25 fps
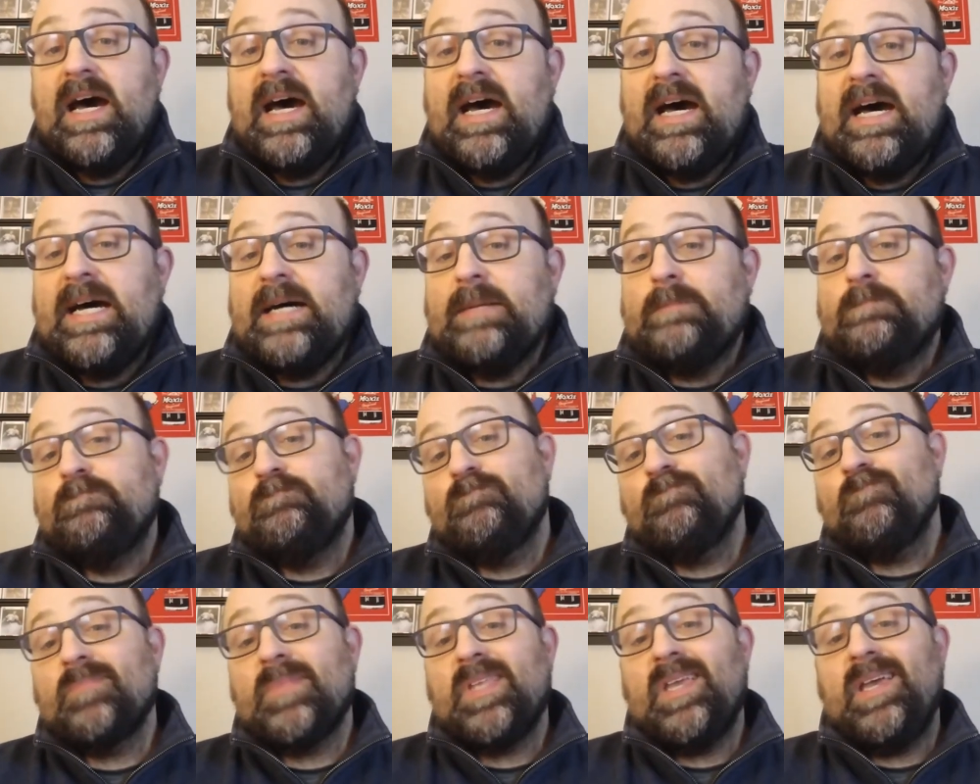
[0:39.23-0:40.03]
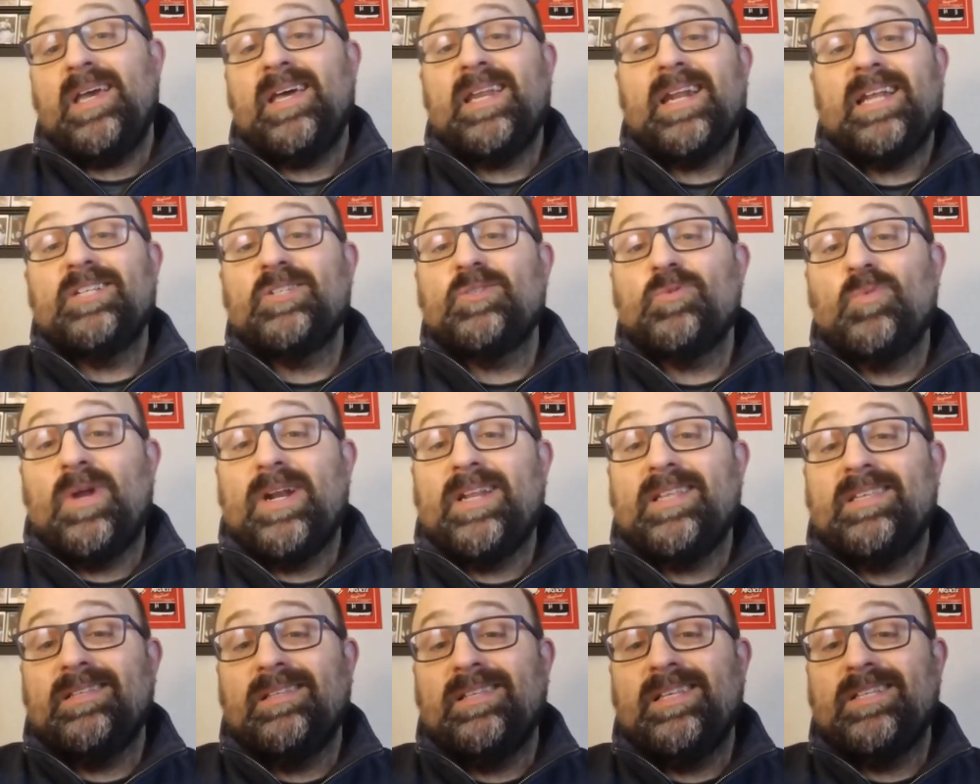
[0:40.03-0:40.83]
Um, and I just
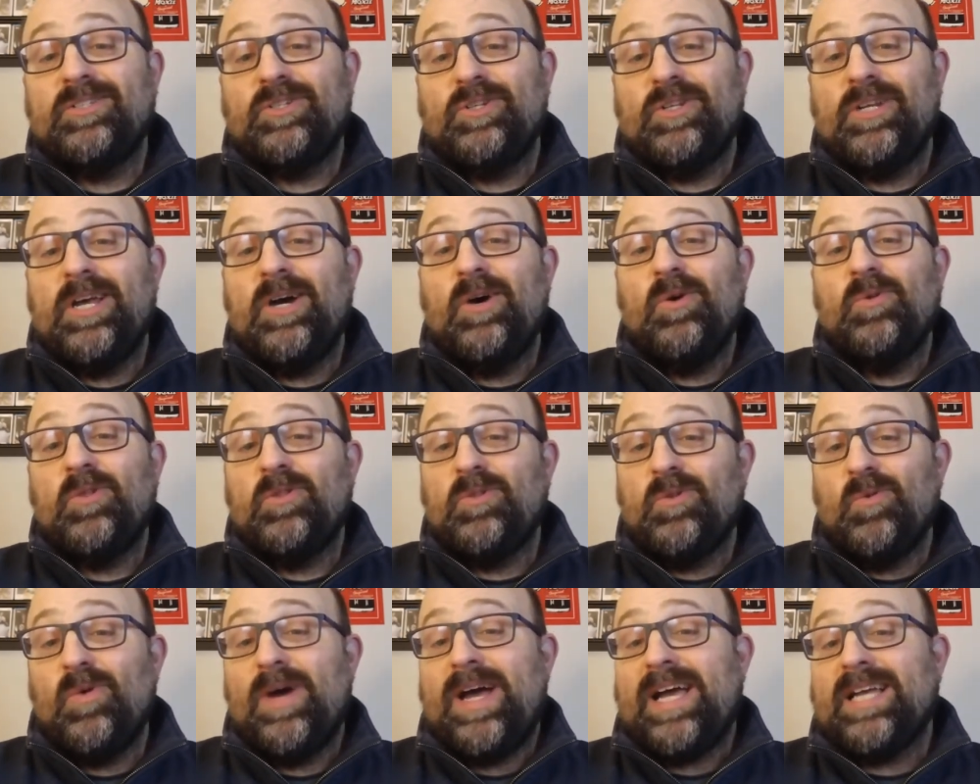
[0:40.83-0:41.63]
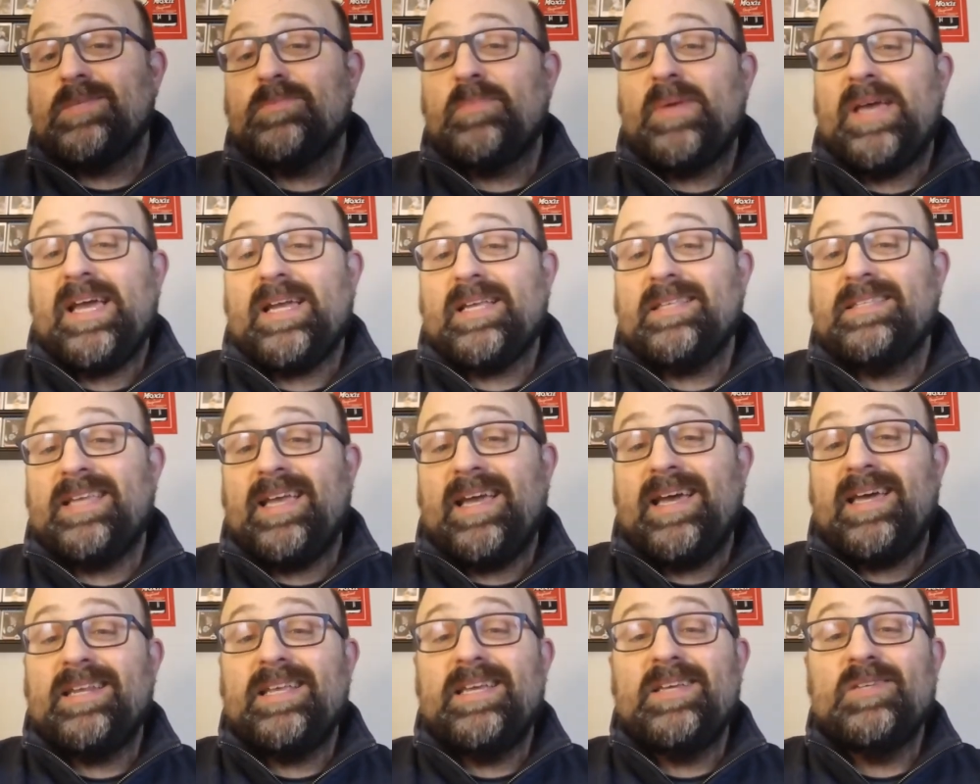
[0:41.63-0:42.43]
wanted to let you know that the Wax Pack
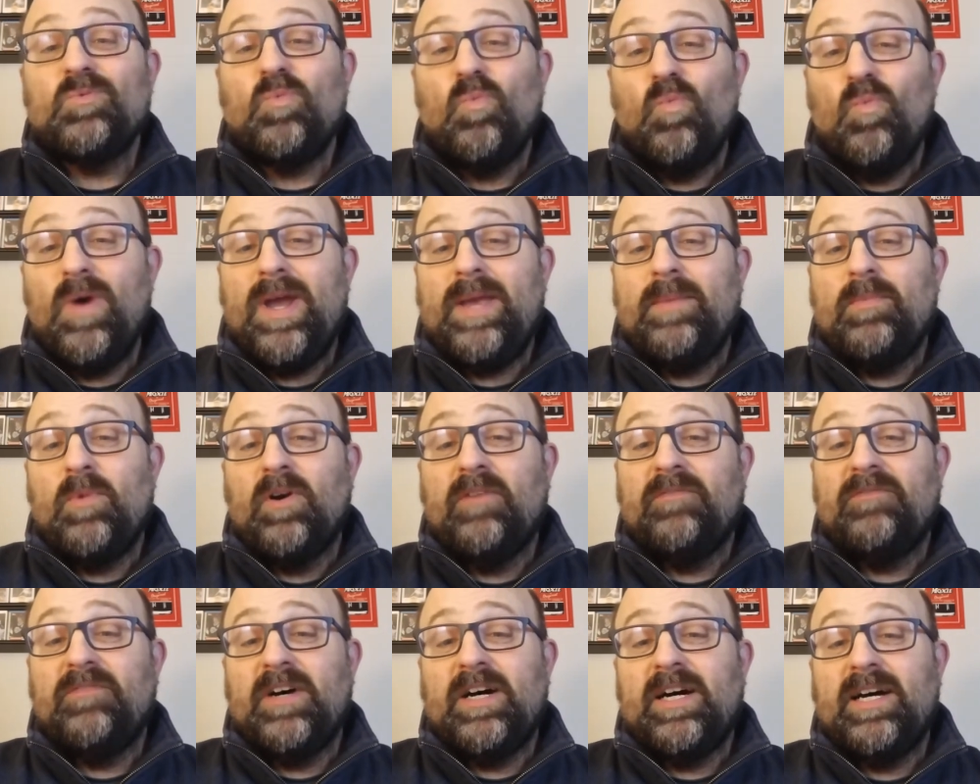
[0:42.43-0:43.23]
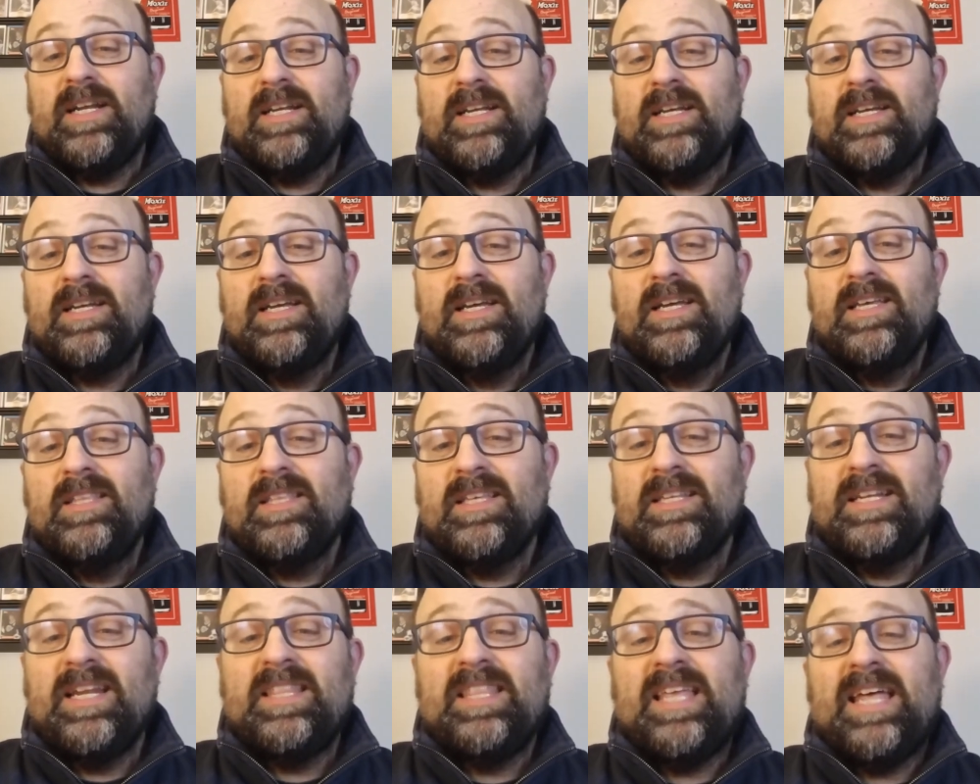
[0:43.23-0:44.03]
Dad is way more fun
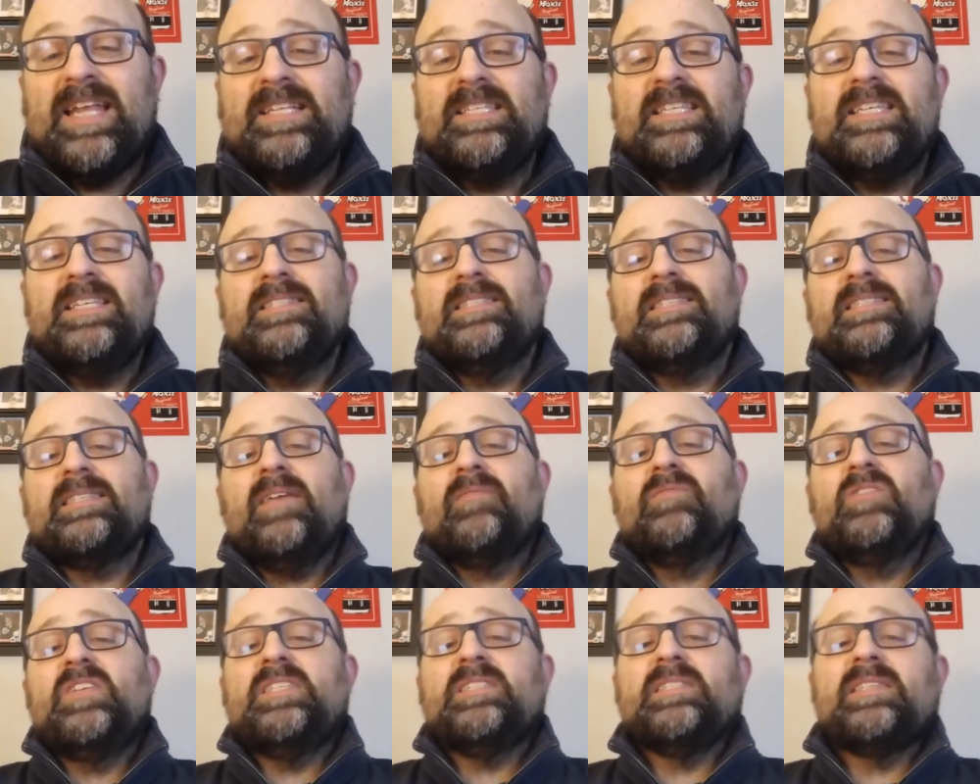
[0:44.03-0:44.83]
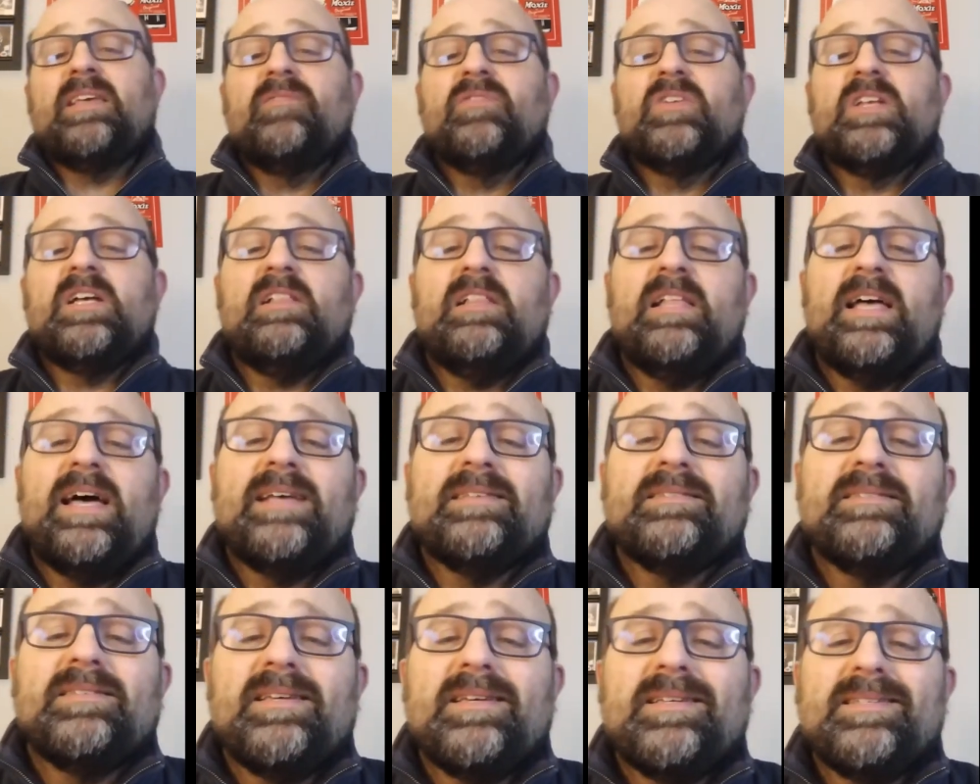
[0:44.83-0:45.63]
than the 1977
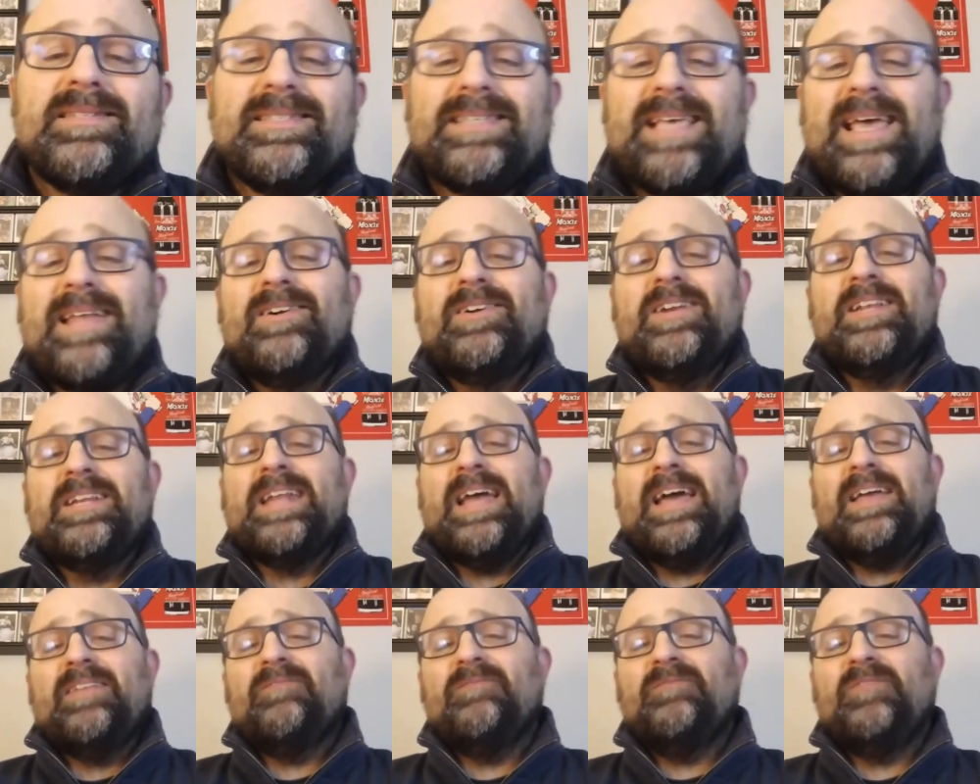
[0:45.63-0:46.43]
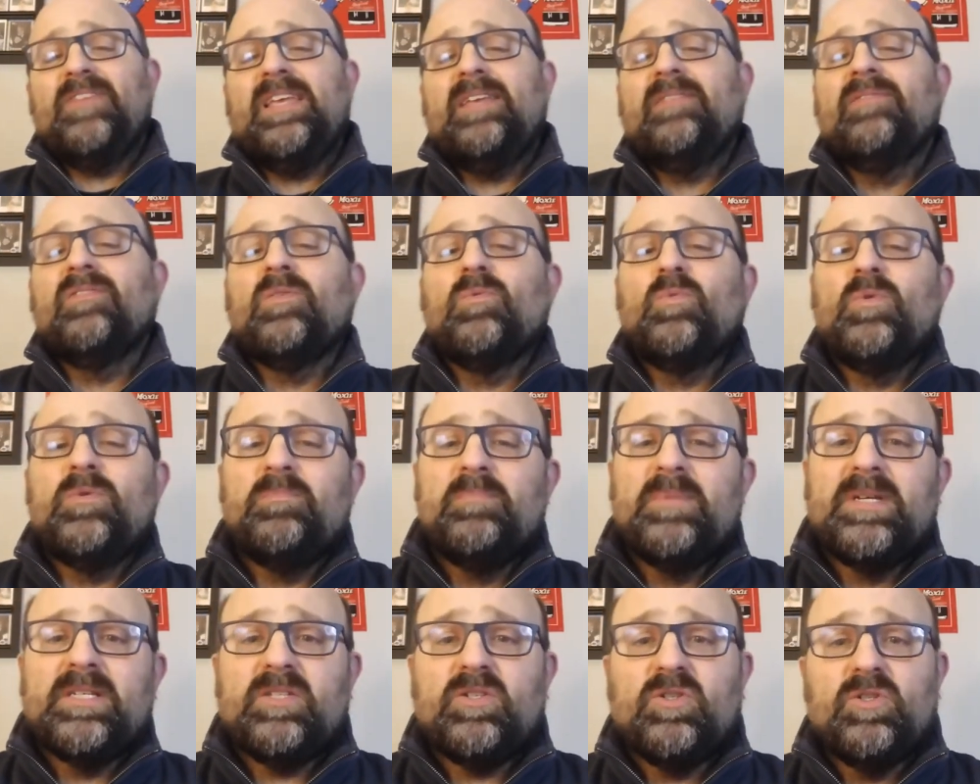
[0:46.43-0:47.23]
classic Saturday Night Fever
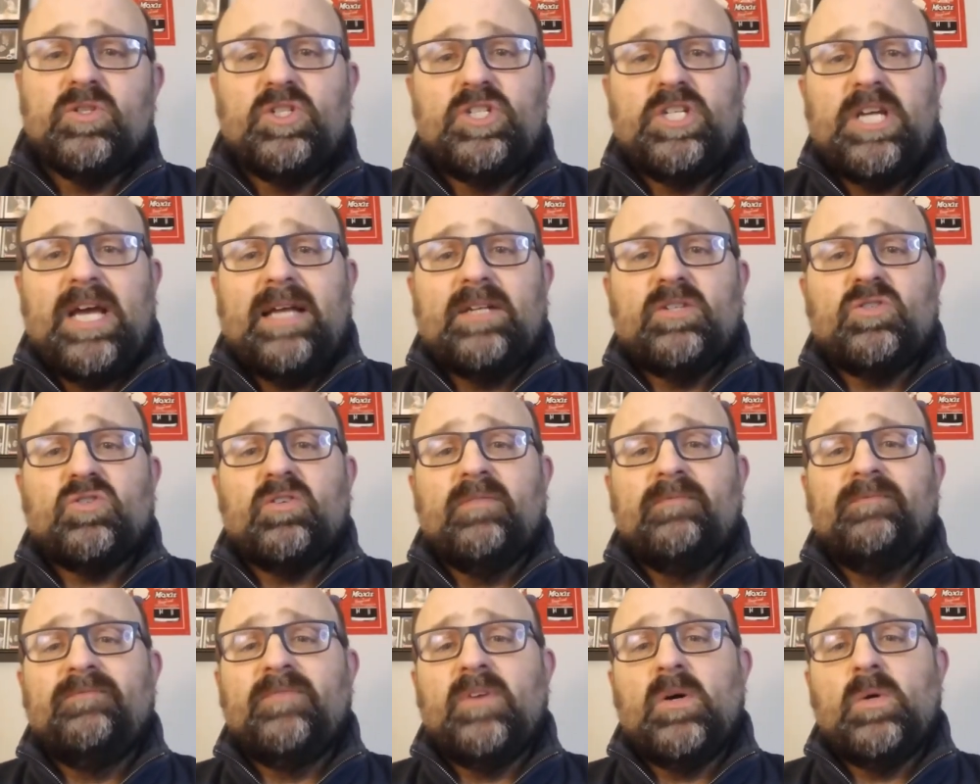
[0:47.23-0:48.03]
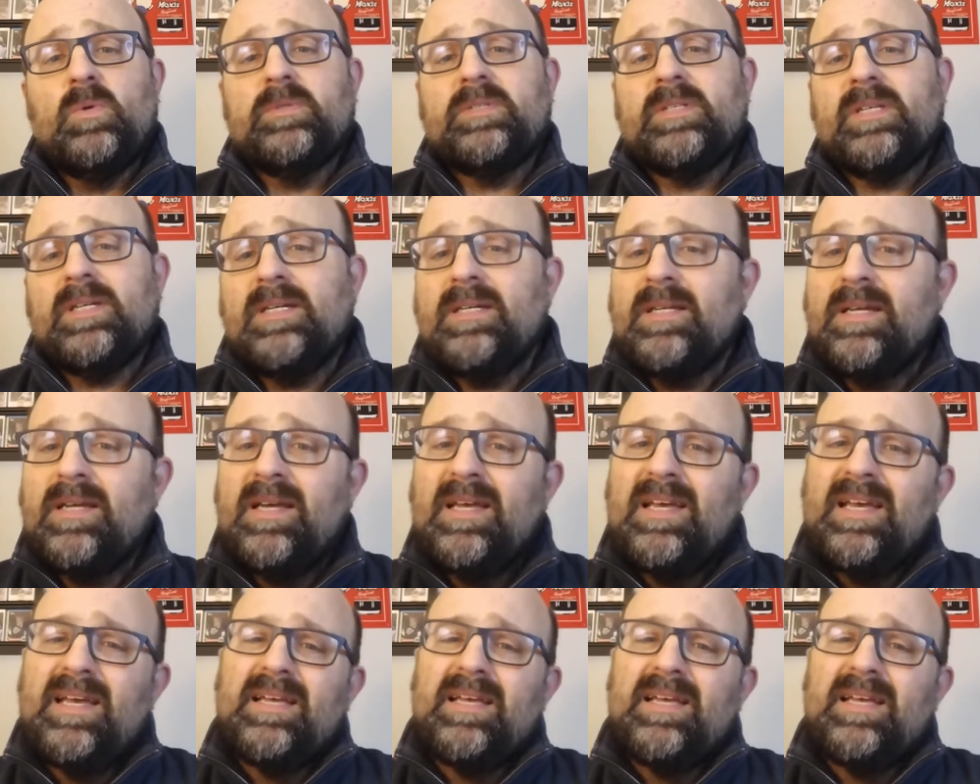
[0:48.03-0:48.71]
with Mr. John Travolta.